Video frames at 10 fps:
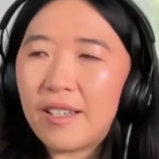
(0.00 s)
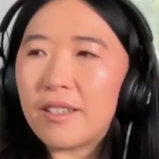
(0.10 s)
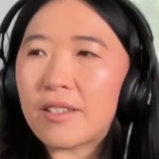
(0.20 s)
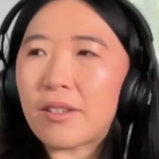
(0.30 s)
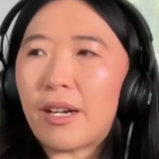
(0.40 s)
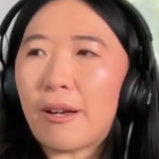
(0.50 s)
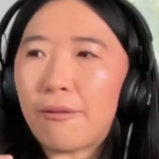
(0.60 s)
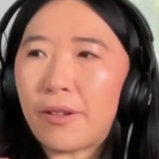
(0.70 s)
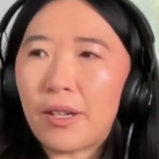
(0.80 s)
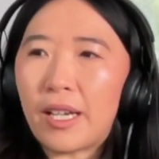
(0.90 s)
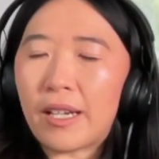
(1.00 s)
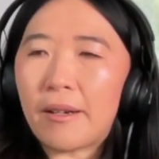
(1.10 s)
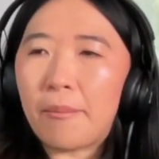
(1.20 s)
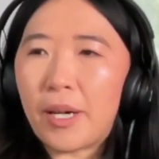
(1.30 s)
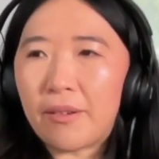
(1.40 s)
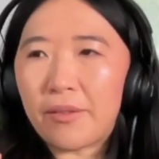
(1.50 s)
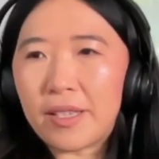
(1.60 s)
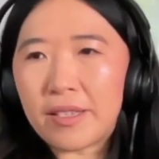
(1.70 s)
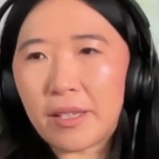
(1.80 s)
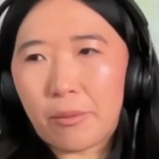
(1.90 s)
So I feel like part of it
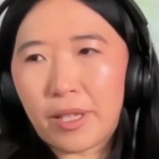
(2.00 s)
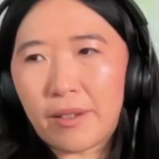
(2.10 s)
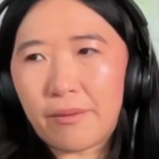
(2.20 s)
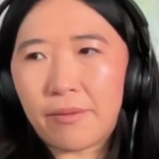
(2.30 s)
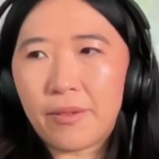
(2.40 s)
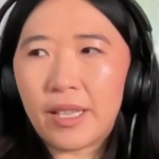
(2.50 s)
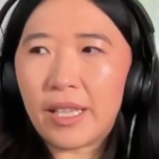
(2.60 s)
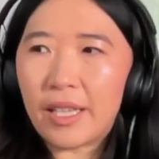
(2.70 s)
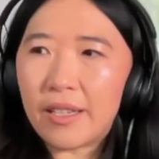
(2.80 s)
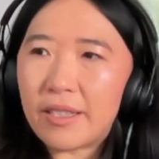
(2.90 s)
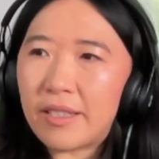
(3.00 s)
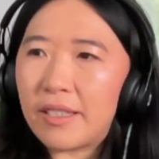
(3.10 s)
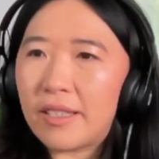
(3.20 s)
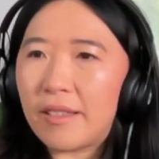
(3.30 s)
is that we've let